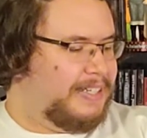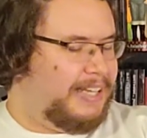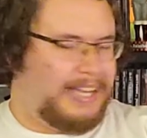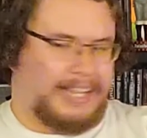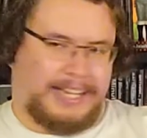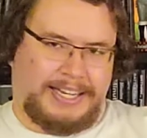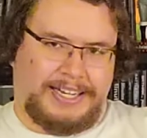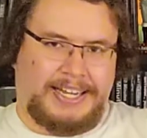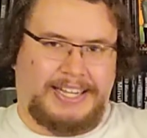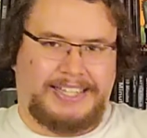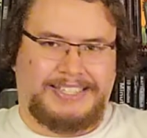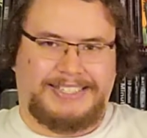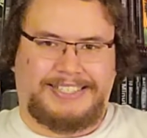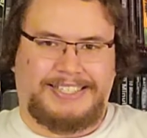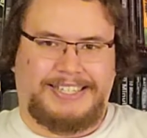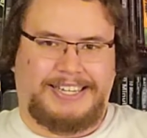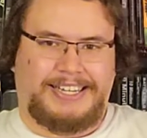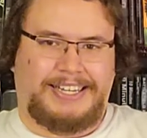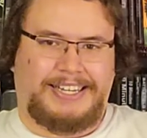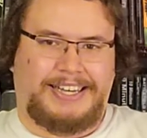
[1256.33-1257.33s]
in
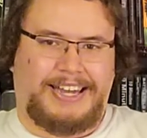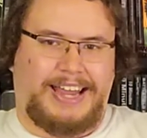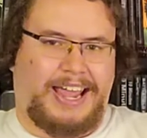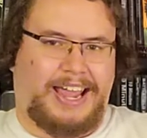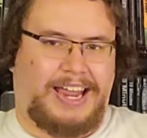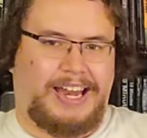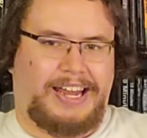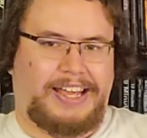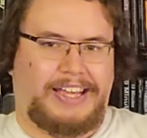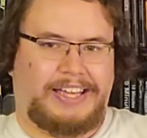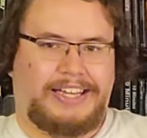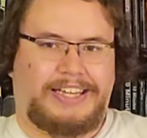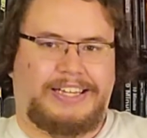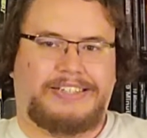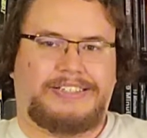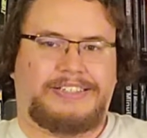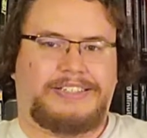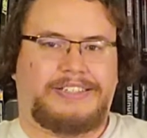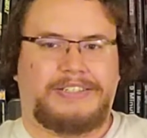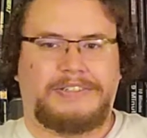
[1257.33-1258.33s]

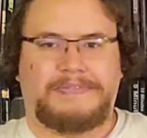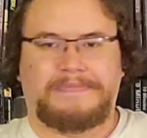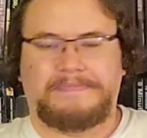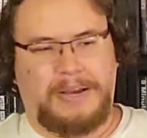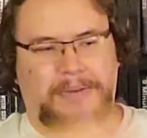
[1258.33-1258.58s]
1988.